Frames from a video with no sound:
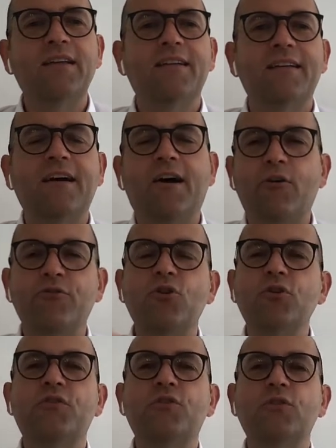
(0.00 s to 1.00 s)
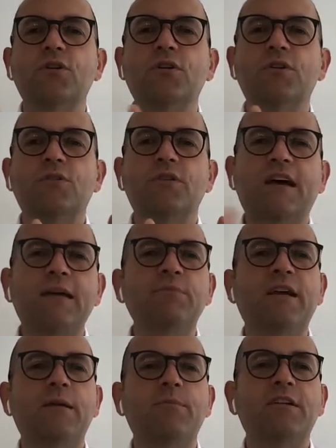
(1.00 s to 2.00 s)
uh, of course your your
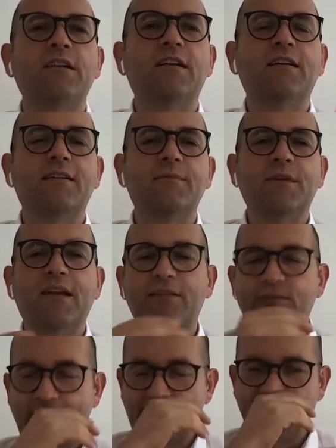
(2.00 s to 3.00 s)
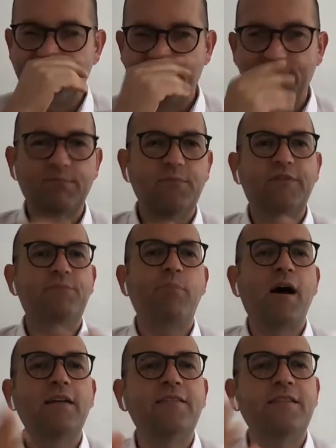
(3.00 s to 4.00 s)
timetable um, gets rather
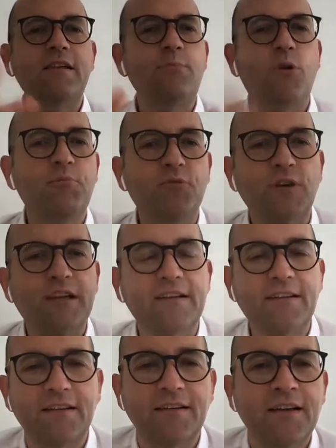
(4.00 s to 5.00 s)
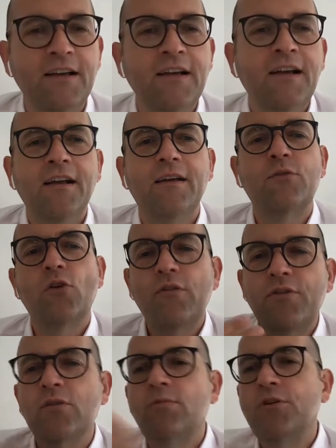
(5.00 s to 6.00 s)
sparsely populated. And so,
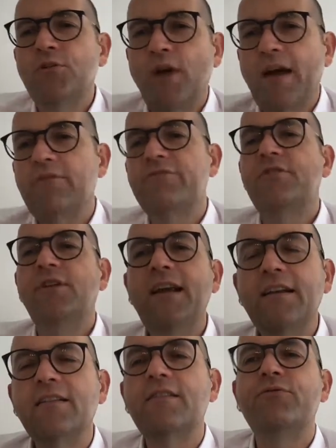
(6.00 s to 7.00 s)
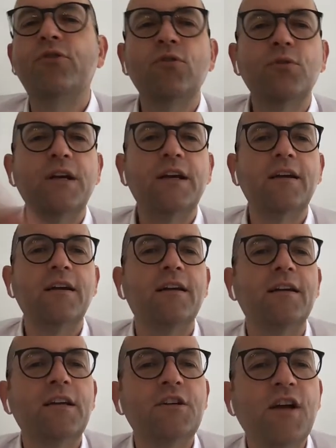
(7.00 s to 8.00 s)
if you want to have trains following uh,
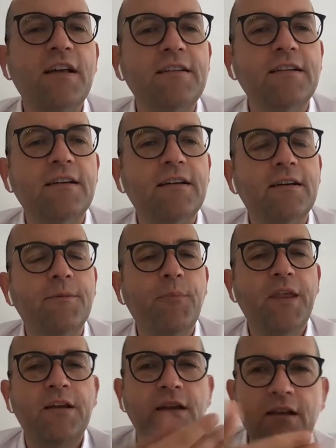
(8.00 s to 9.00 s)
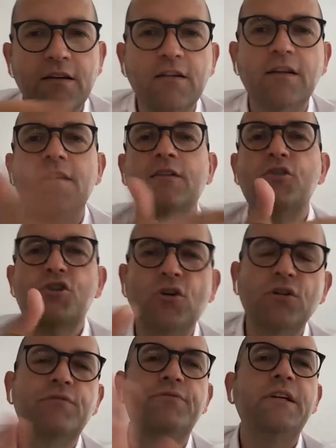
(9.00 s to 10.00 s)
each other um, in, in, in, a
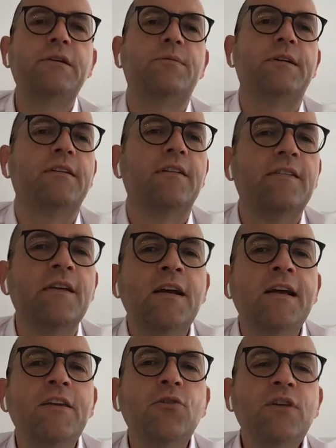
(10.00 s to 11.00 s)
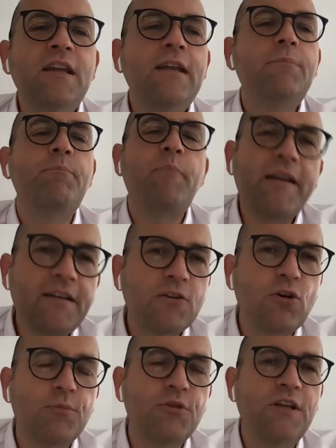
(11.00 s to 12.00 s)
short frequency, you need better
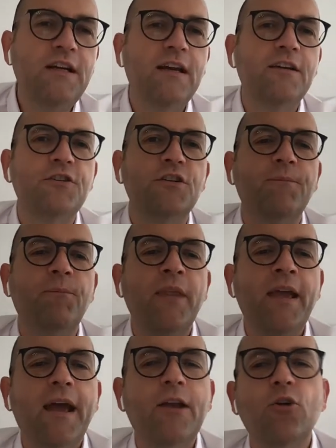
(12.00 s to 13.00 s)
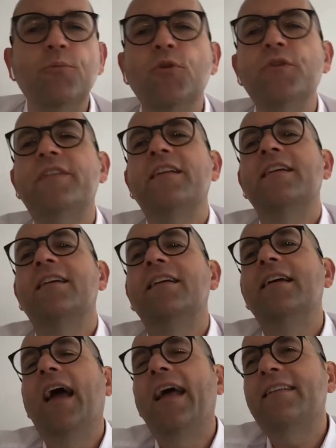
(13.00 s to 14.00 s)
communication. And almost
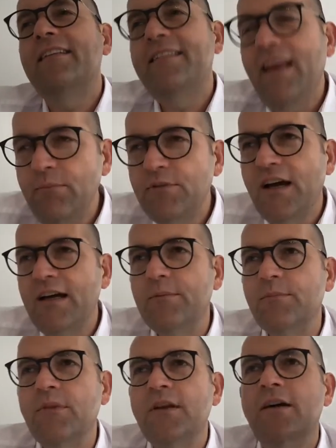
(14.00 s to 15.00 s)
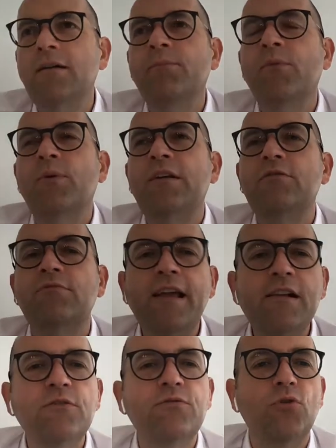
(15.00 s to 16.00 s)
at the same time, um, when the
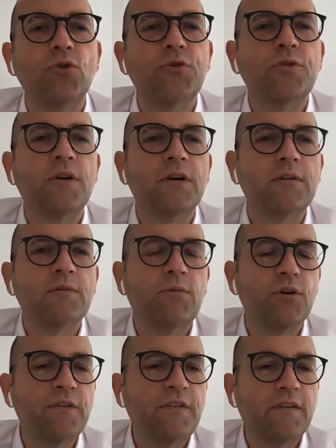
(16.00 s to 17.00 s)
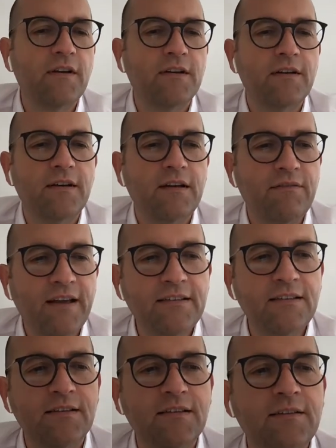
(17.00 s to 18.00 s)
railroad uh, was uh,
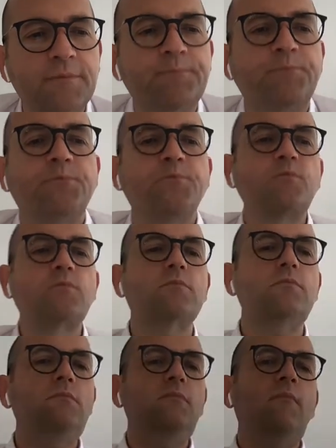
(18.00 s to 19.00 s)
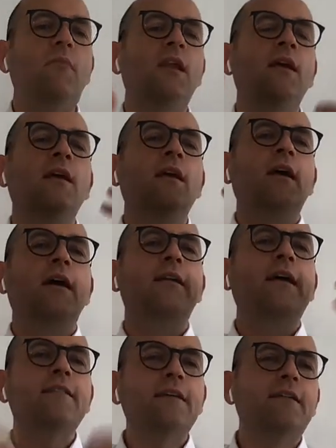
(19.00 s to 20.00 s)
invented,
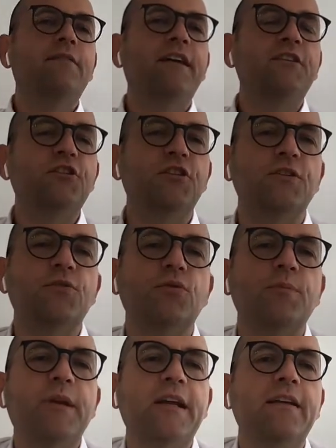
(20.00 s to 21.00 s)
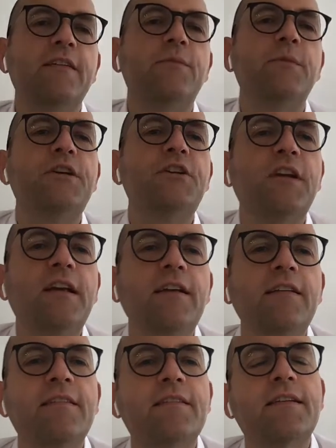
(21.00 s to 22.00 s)
another invention took place, which
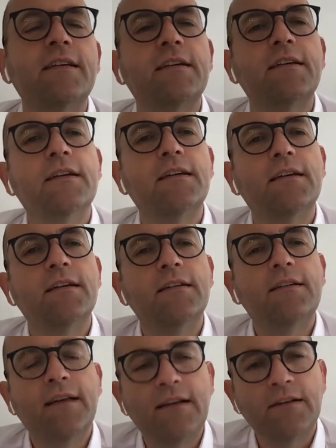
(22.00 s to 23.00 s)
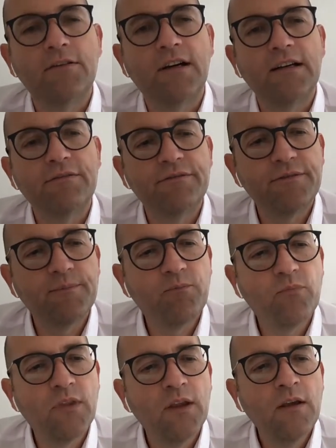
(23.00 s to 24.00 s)
is the uh, telegraph.
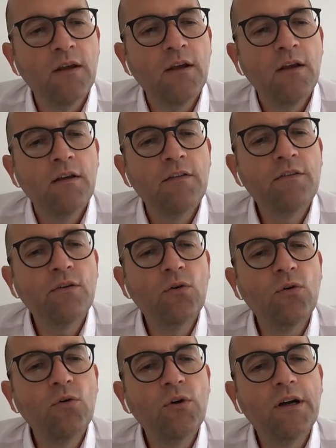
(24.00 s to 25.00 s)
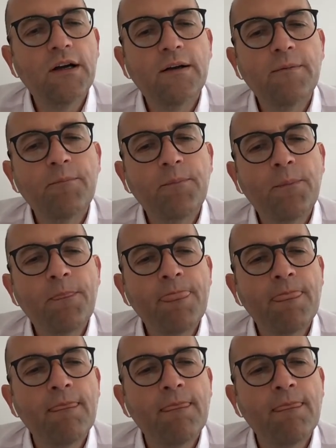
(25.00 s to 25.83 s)
So, um,